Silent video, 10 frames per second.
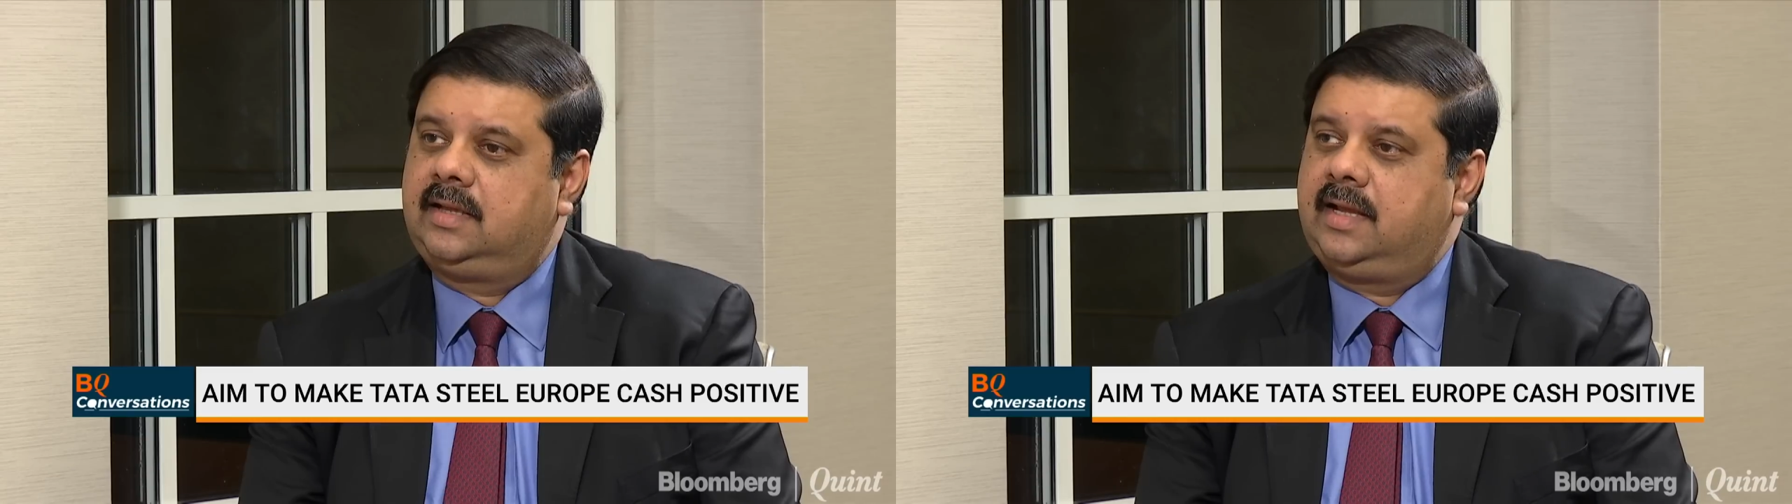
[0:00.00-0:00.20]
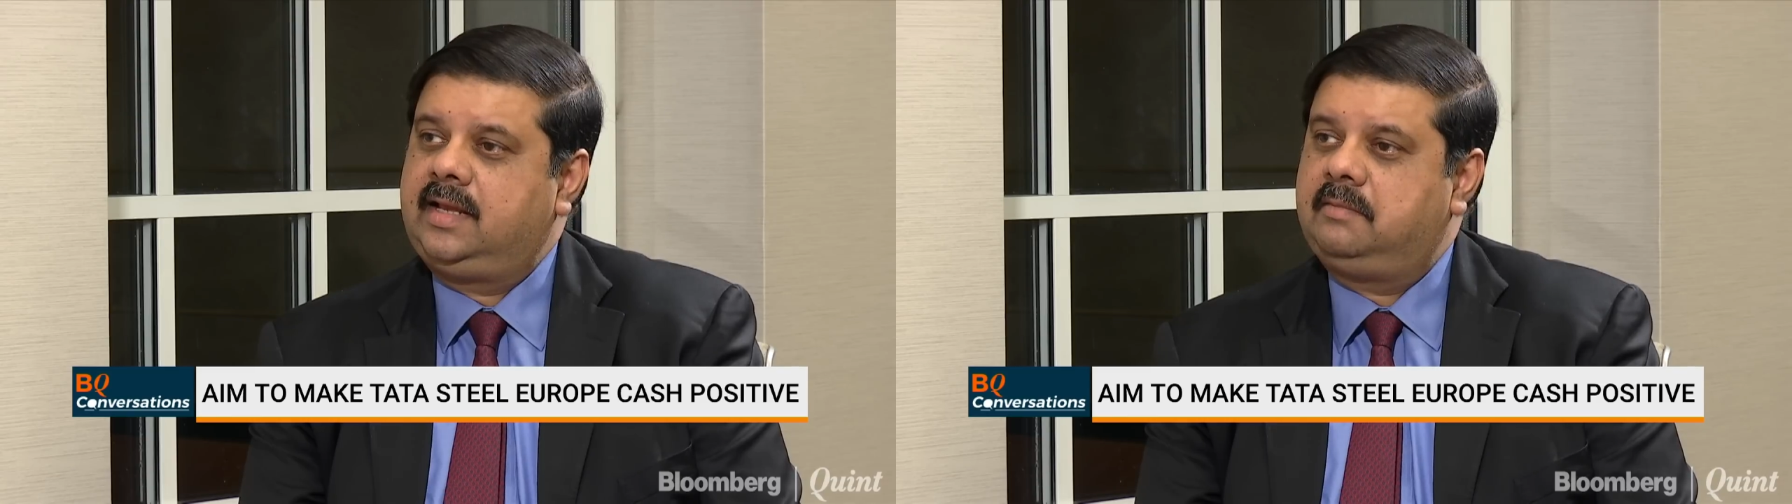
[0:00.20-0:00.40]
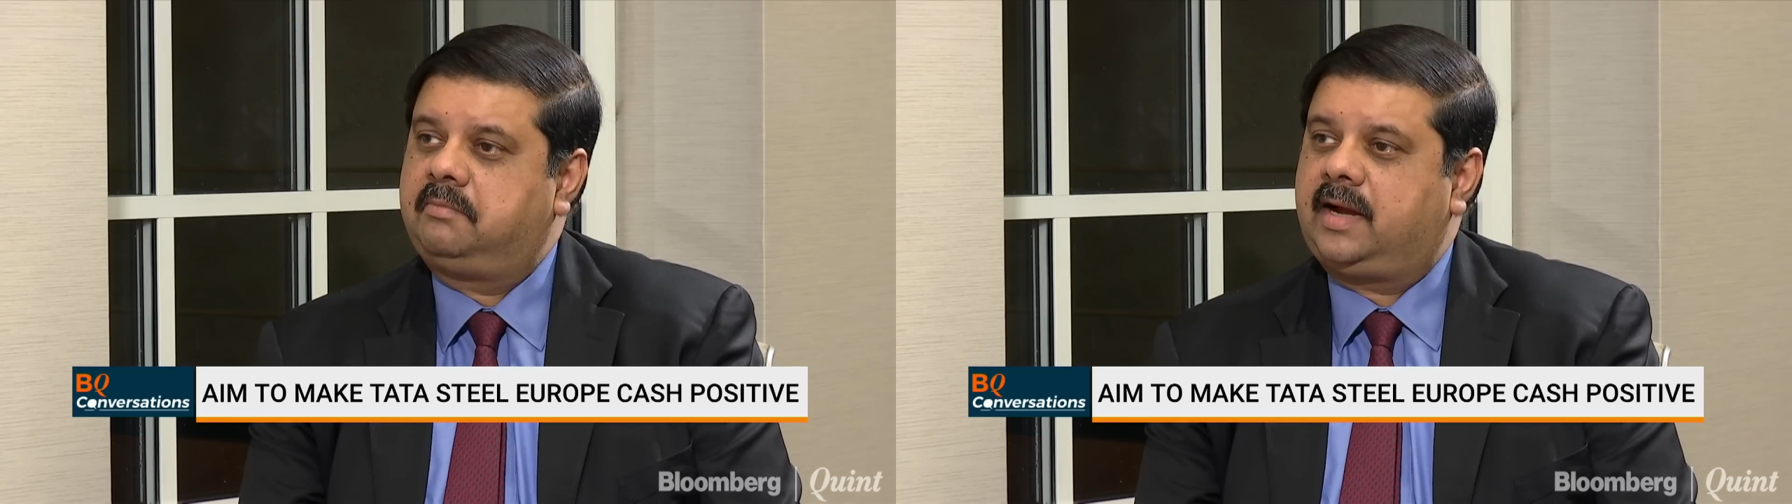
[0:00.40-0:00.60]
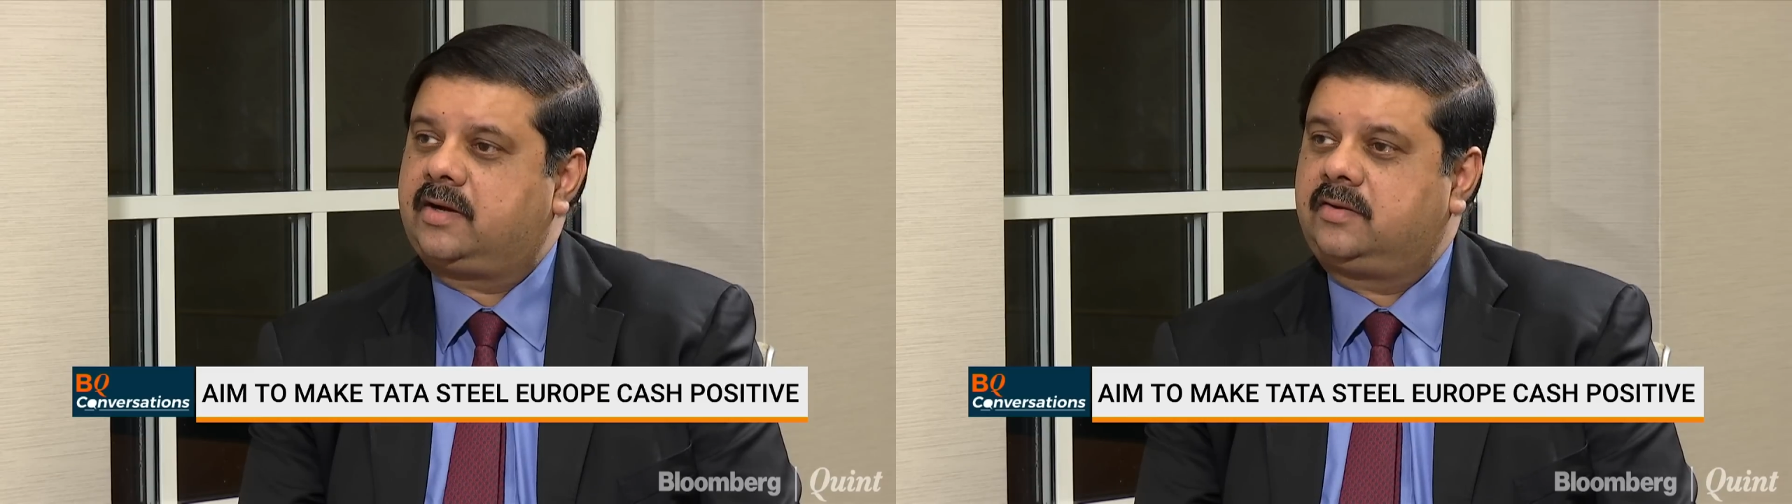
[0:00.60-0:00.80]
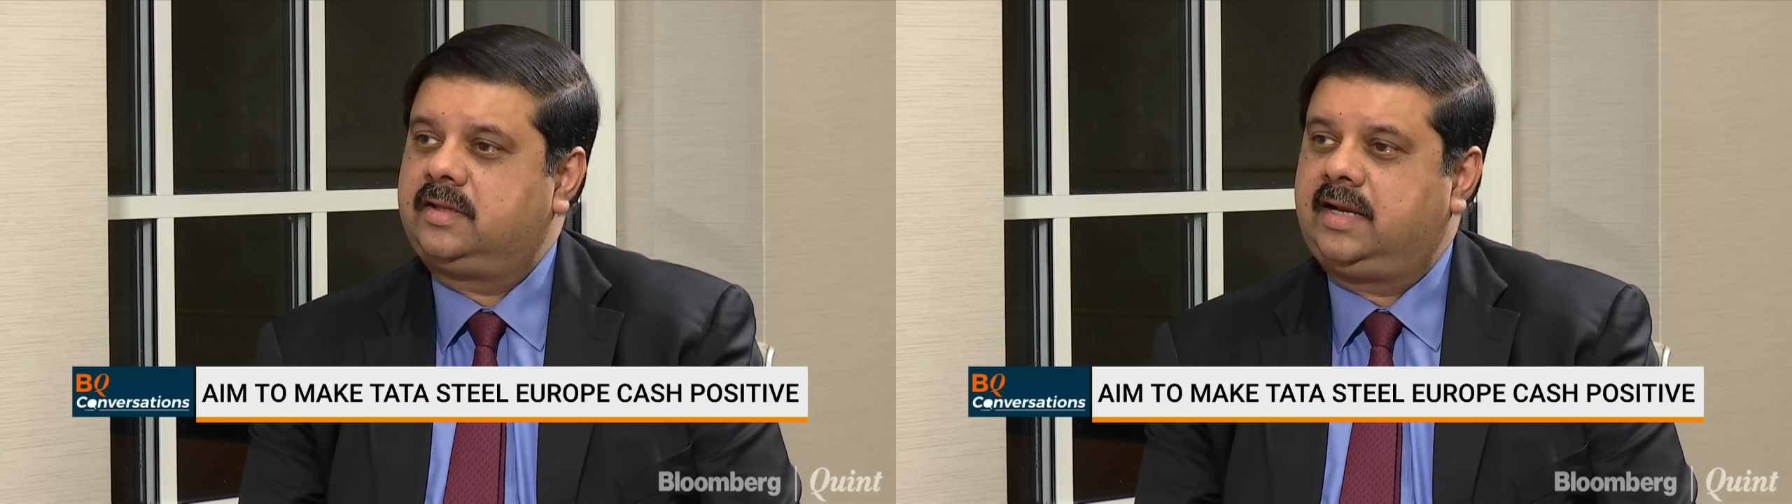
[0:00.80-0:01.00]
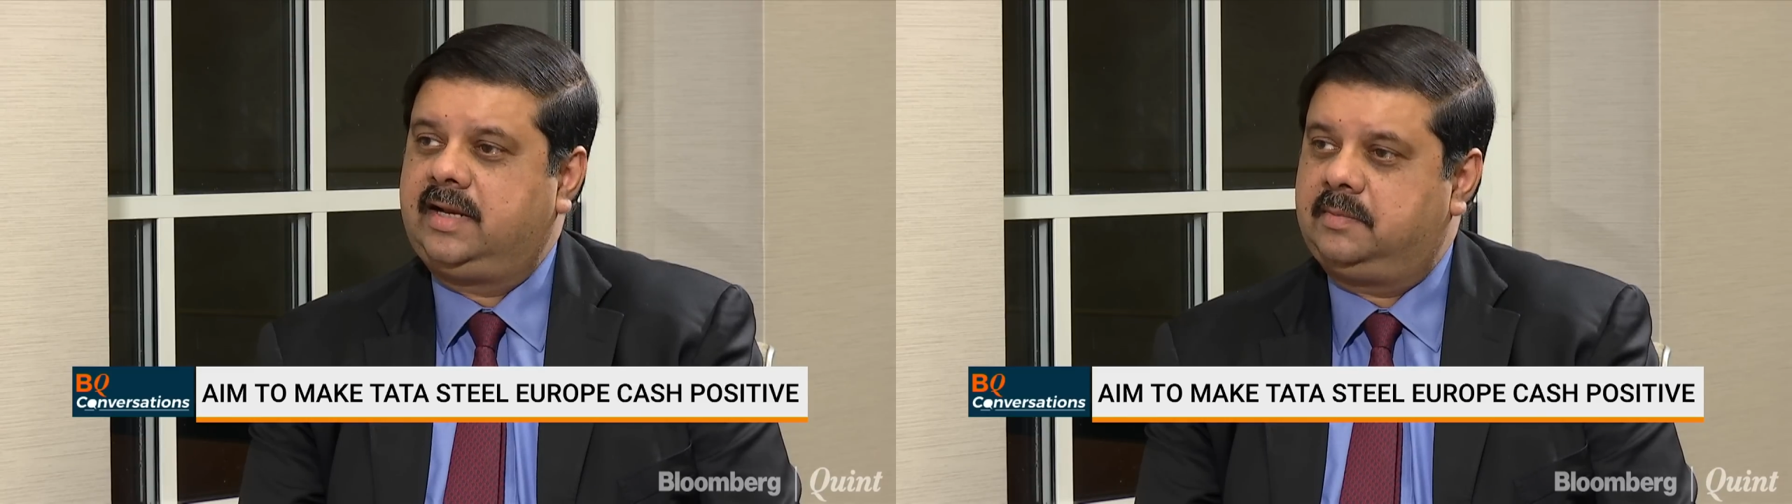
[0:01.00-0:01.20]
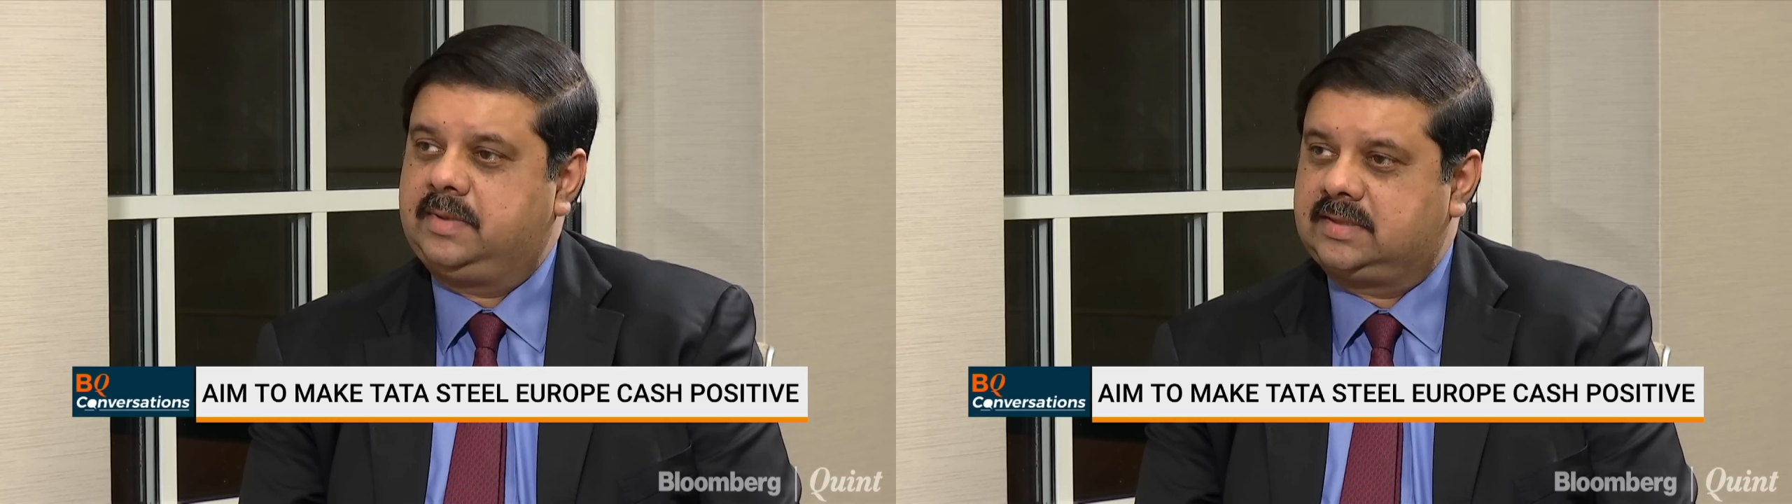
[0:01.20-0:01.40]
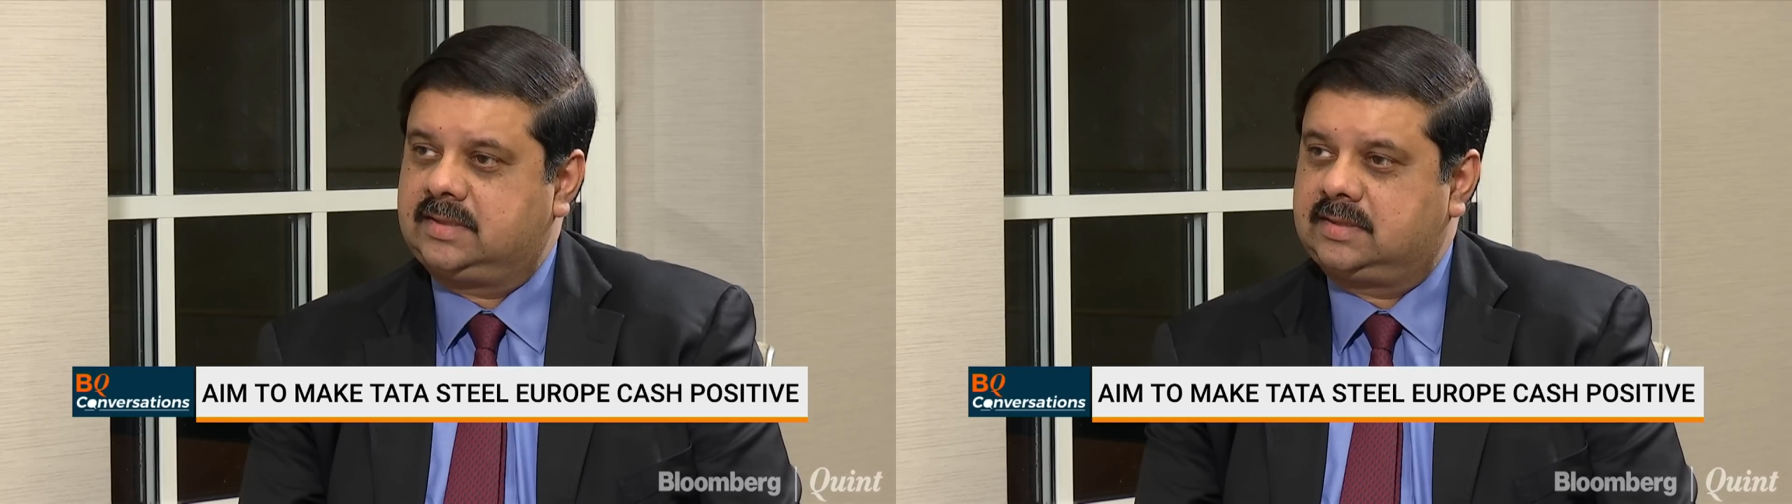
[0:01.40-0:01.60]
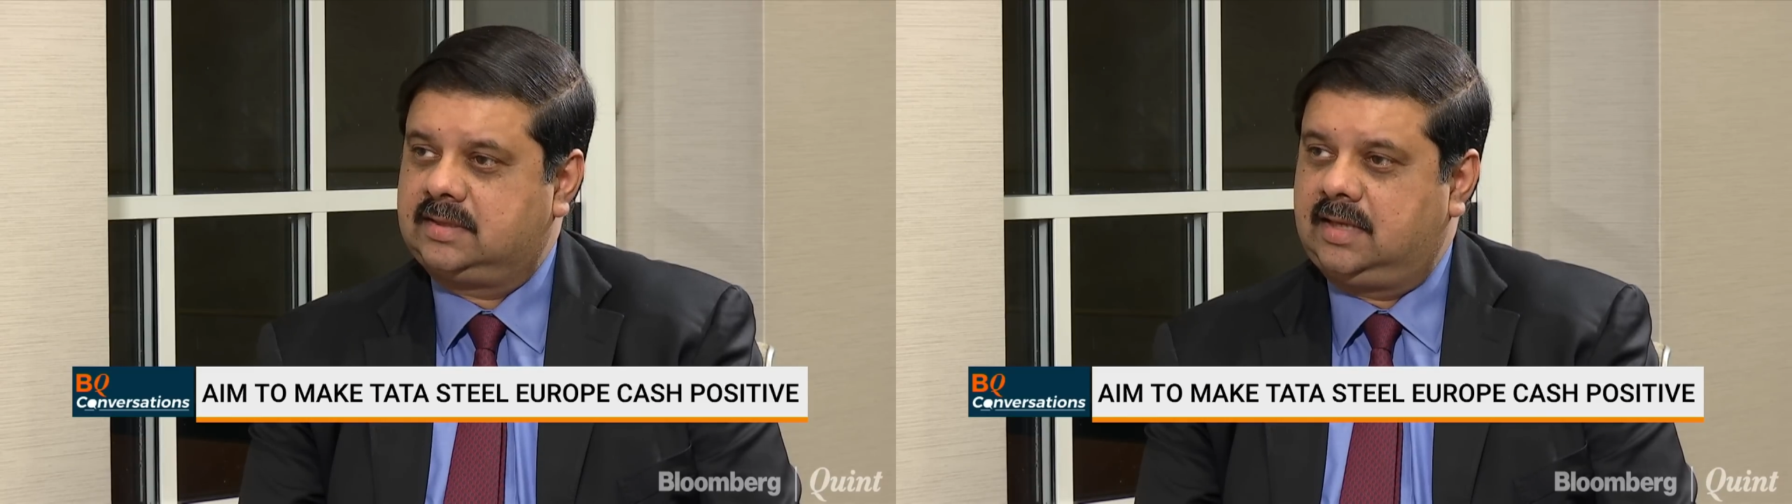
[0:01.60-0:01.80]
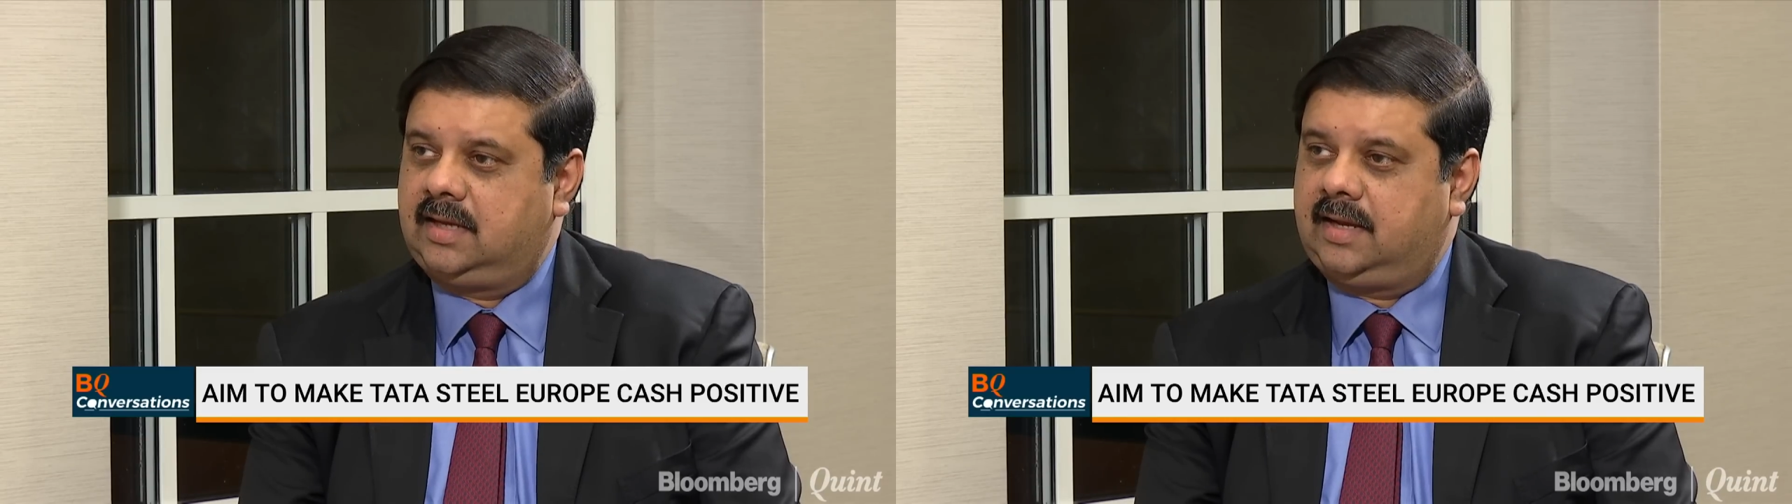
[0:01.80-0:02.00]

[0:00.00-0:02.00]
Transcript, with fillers: any impact on the India business.